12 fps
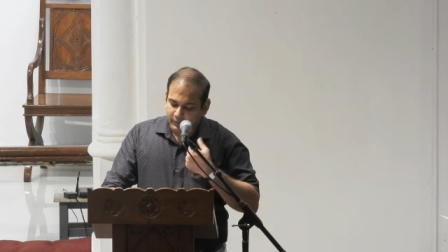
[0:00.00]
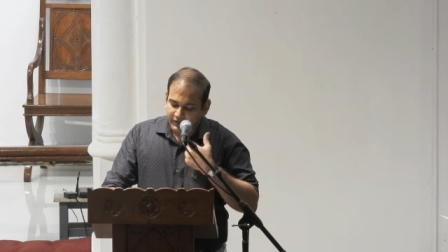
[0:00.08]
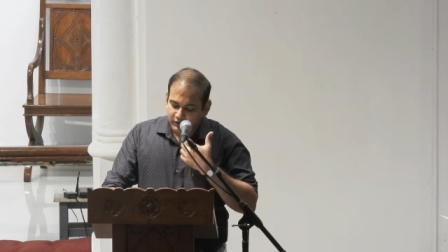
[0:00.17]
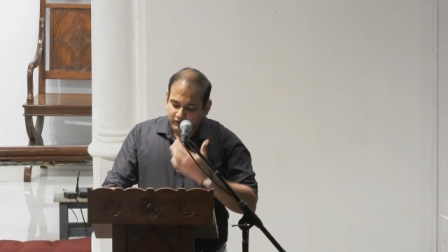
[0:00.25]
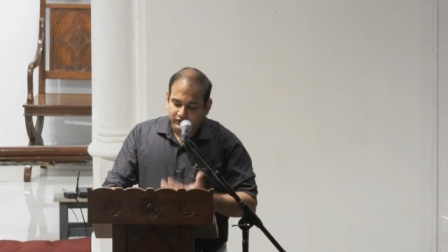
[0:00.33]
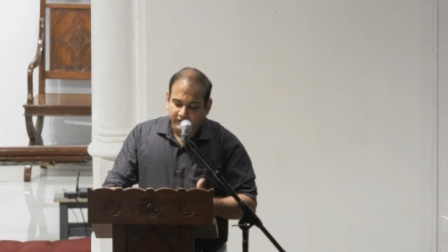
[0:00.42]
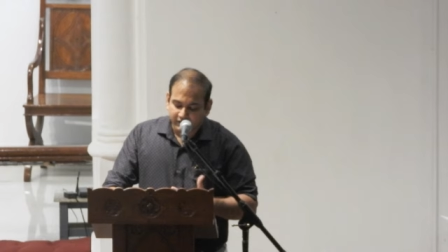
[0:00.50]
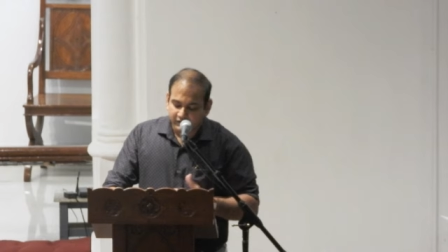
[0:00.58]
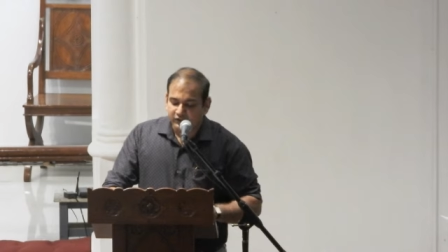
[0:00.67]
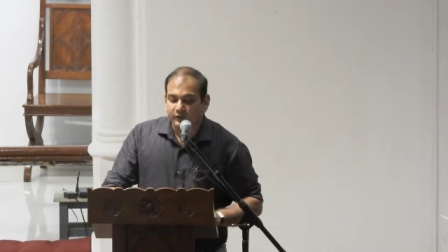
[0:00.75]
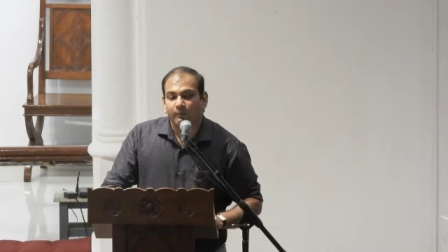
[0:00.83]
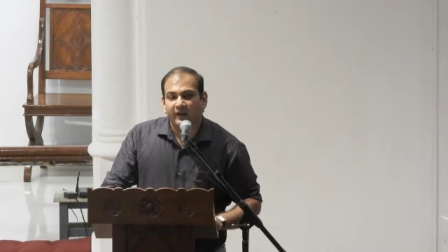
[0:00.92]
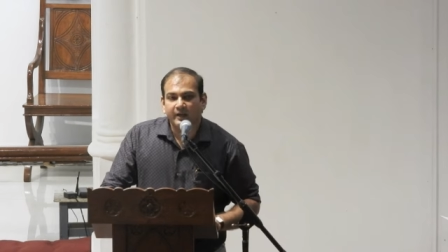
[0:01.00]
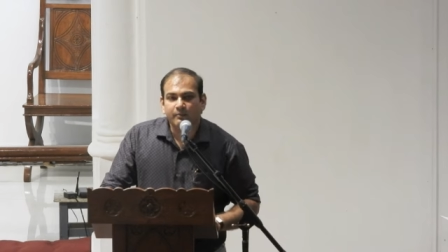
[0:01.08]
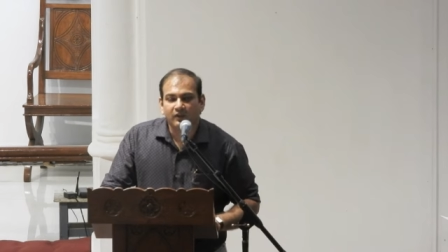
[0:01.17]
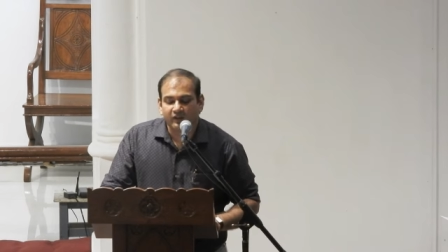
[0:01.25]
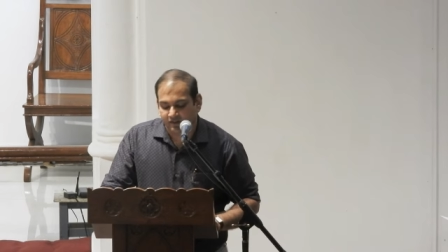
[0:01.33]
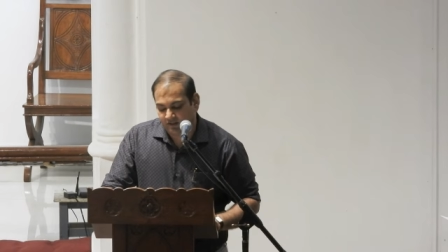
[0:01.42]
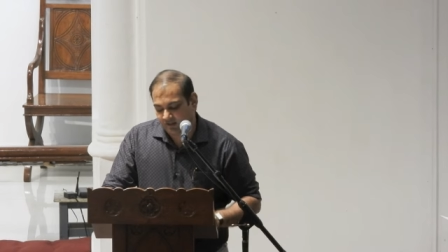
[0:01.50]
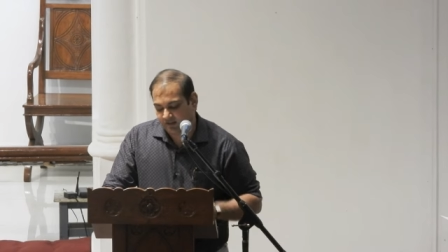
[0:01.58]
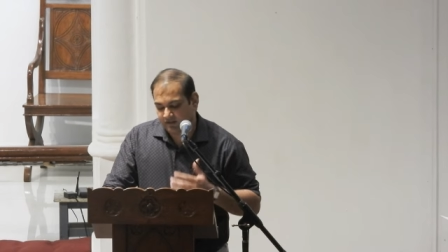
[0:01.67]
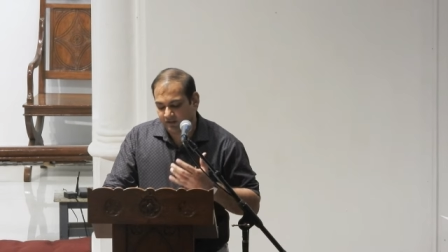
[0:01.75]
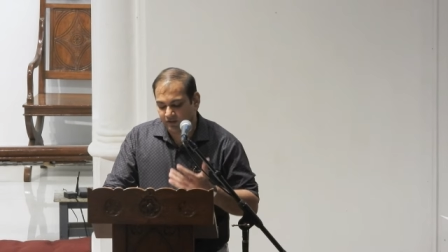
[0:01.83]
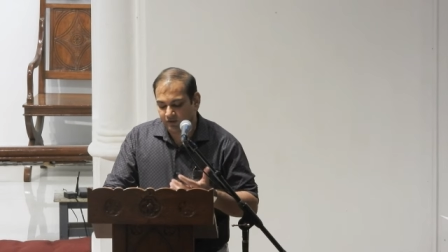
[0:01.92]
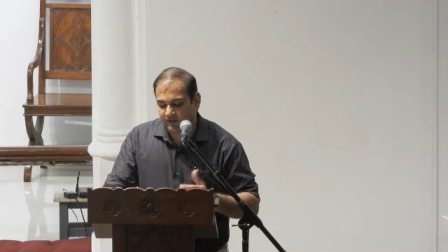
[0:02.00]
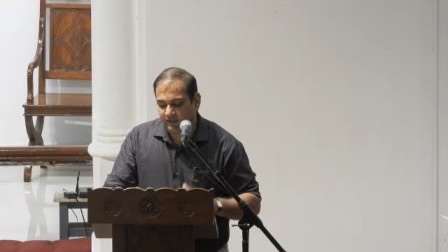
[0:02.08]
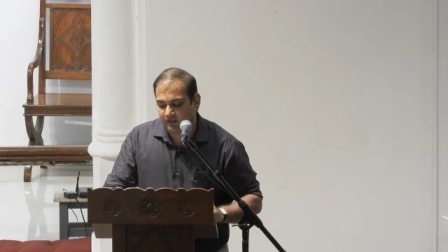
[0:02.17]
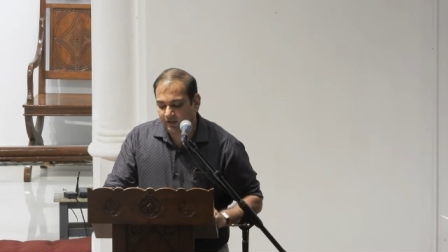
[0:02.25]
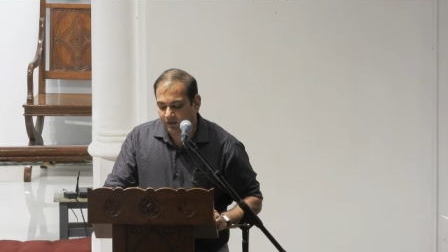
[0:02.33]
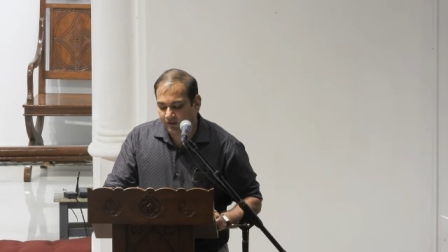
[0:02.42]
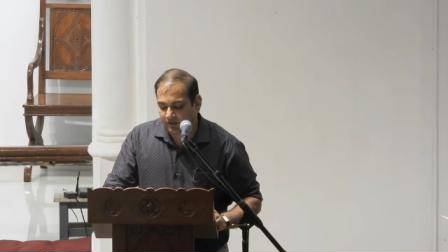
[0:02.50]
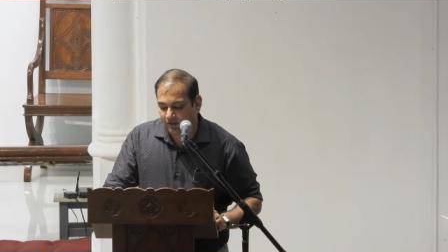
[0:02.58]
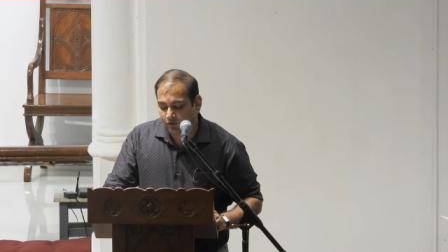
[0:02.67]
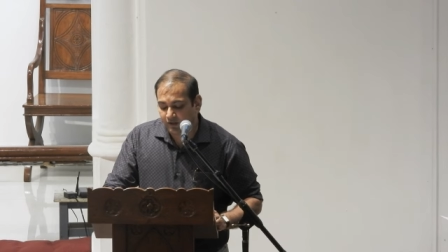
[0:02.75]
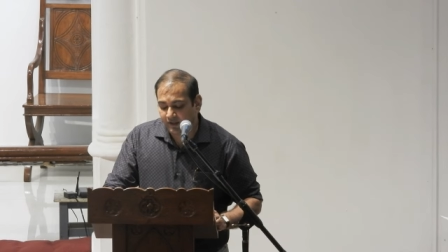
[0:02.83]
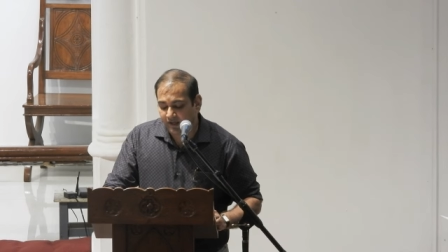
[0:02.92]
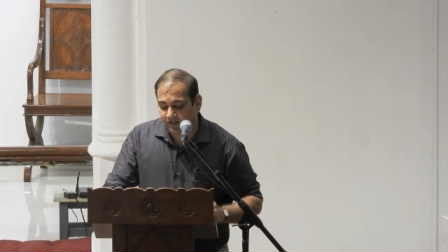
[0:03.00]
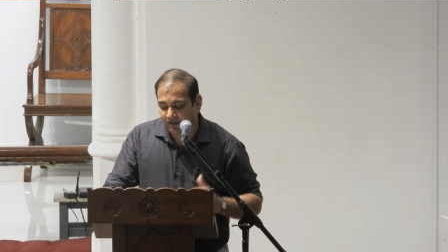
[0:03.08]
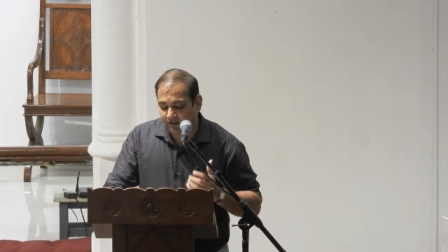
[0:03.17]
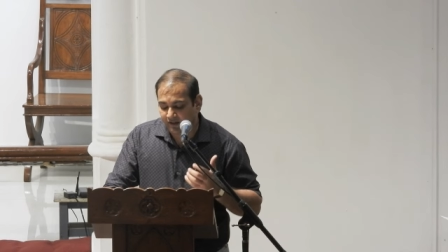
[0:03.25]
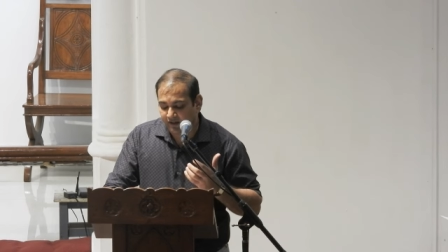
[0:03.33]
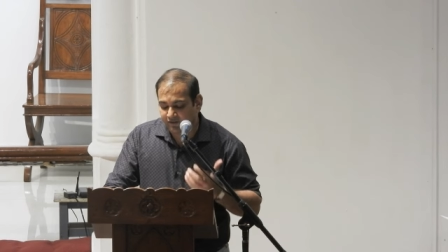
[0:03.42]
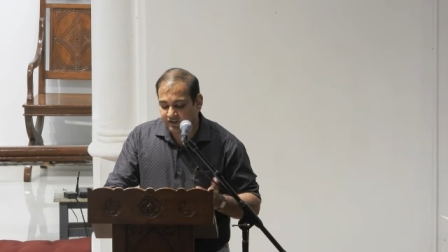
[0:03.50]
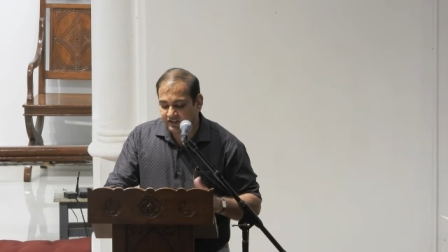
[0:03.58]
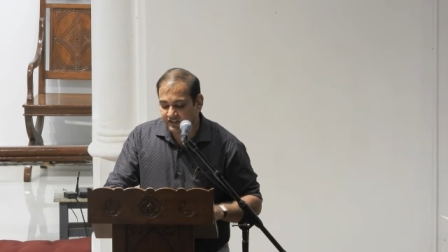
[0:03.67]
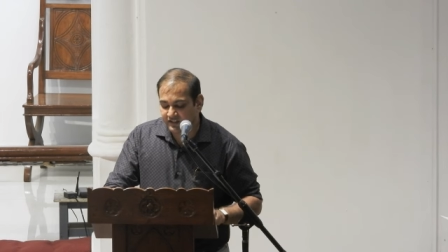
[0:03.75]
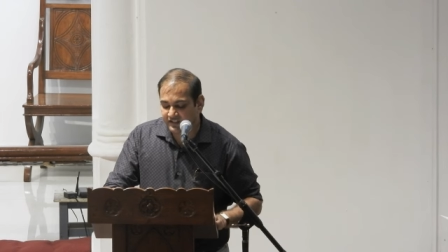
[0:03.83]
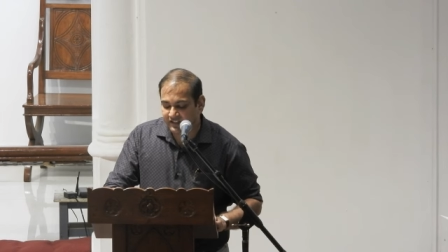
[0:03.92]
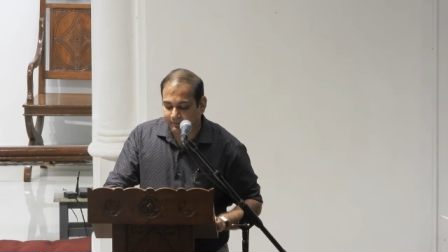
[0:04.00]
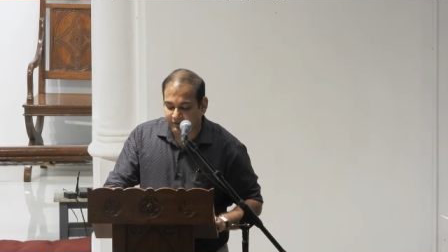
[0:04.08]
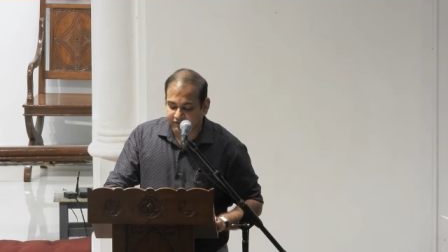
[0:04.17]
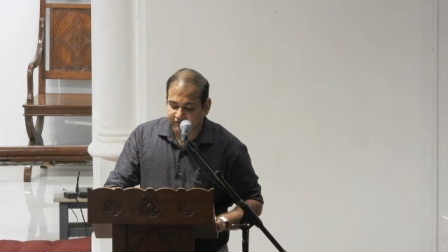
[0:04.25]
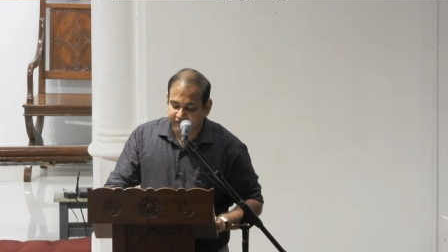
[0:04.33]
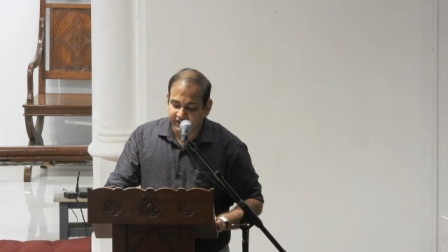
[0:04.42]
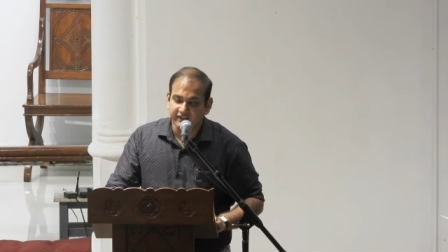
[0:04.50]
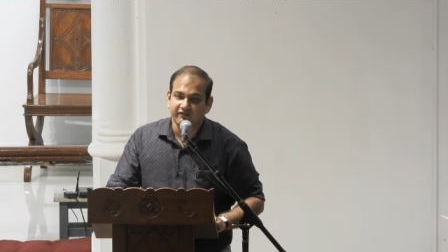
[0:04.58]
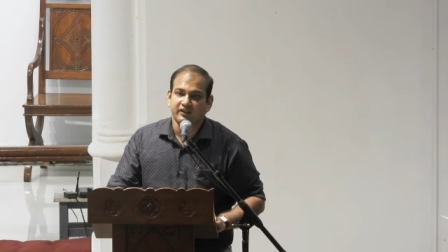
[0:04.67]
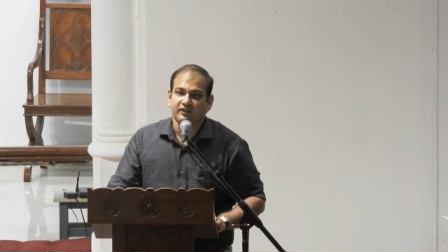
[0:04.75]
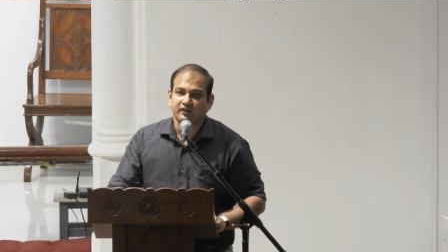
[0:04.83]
When you turn to the Bible on this, you can look at Ephesians chapter 5,